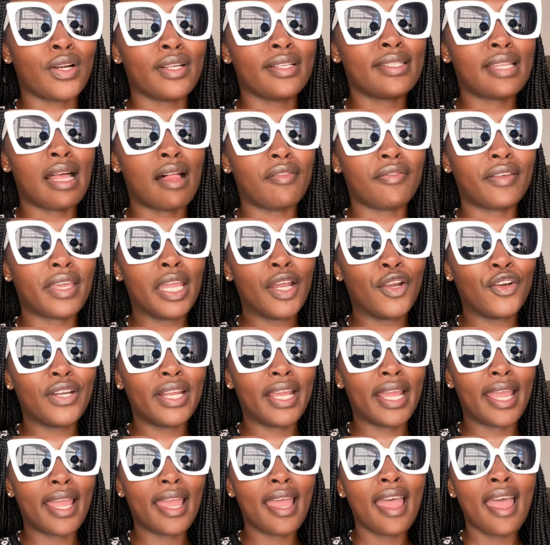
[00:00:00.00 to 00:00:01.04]
a self-care
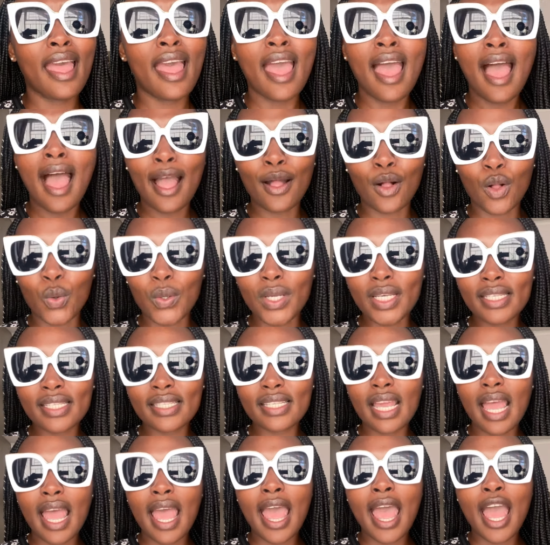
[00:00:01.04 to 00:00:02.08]
day, I always
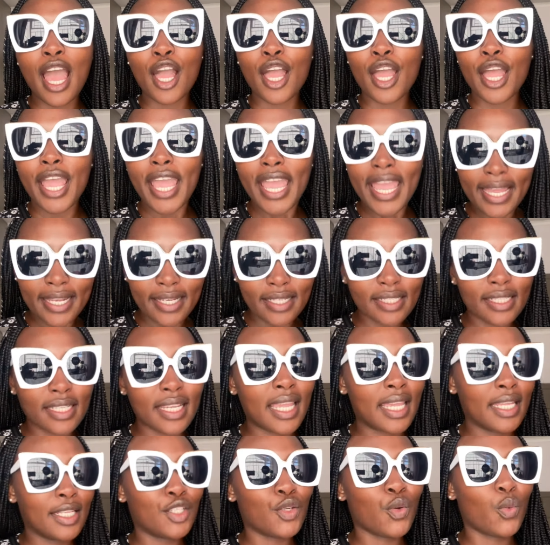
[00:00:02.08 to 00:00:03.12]
end
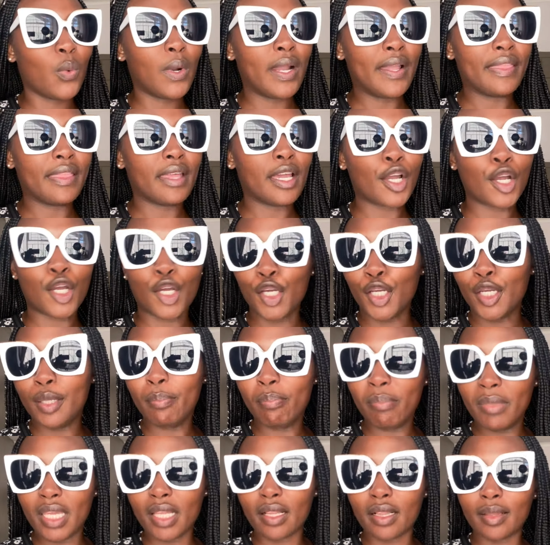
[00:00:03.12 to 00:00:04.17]
it with a good
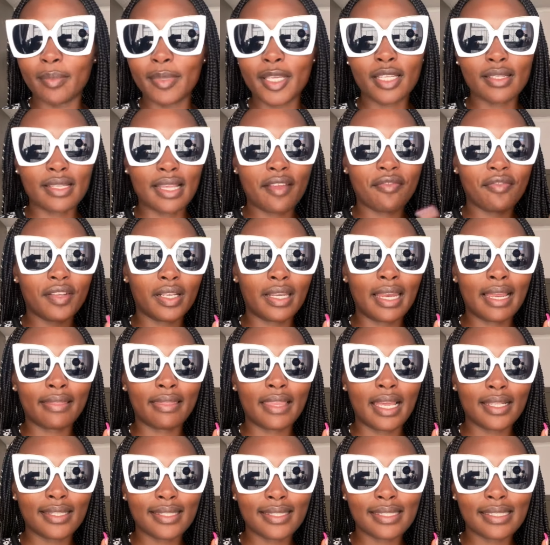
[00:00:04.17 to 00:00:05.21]
meal because I feel like
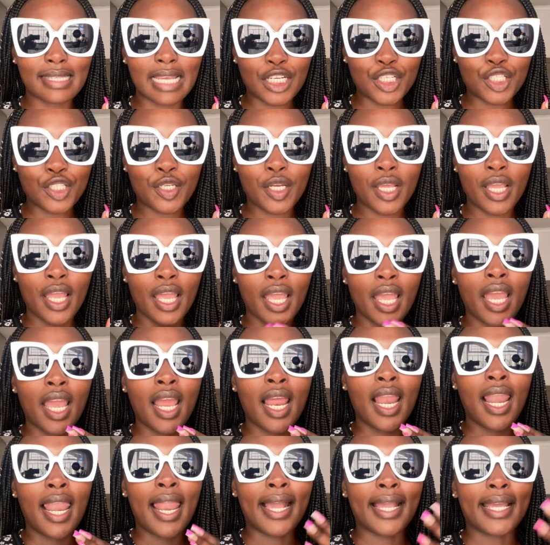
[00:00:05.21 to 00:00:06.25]
that's such
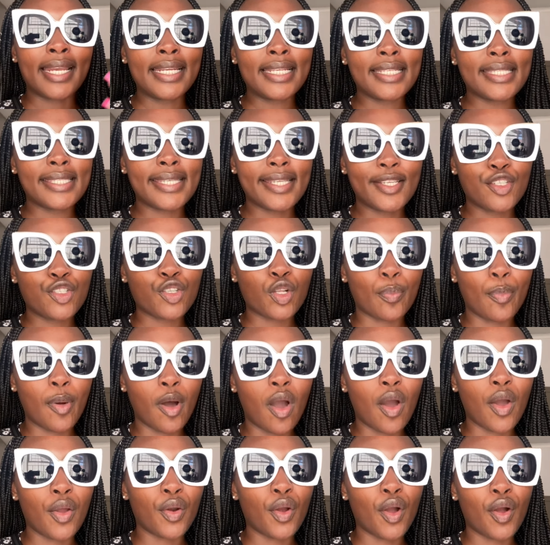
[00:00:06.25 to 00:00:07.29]
like an essential
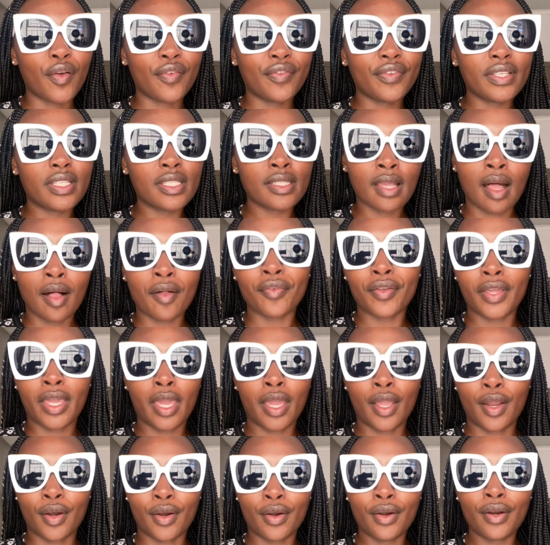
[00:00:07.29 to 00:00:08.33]
part of
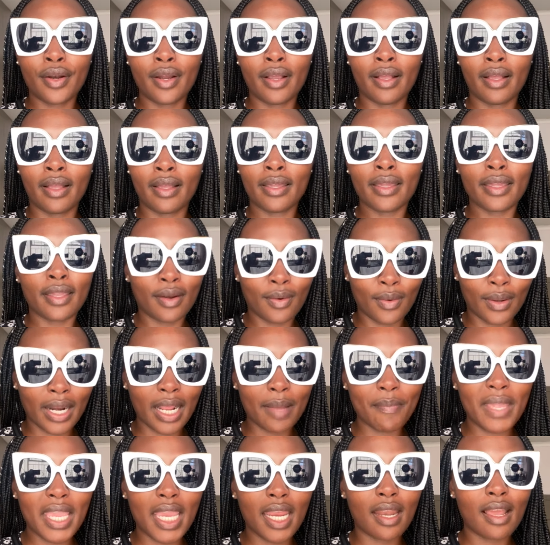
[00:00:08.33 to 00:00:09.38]
self-care, you know what I
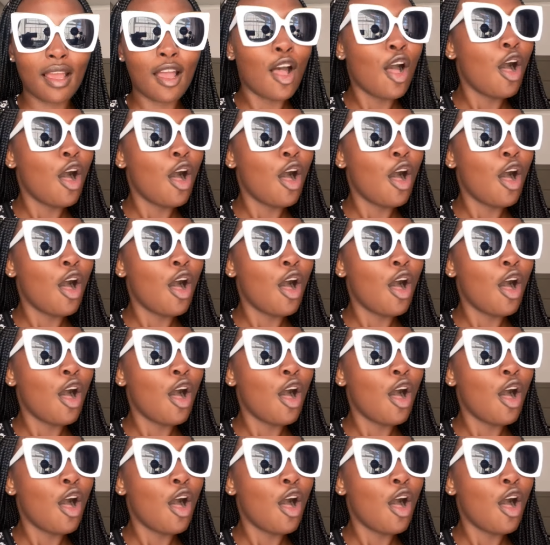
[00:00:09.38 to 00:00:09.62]
mean.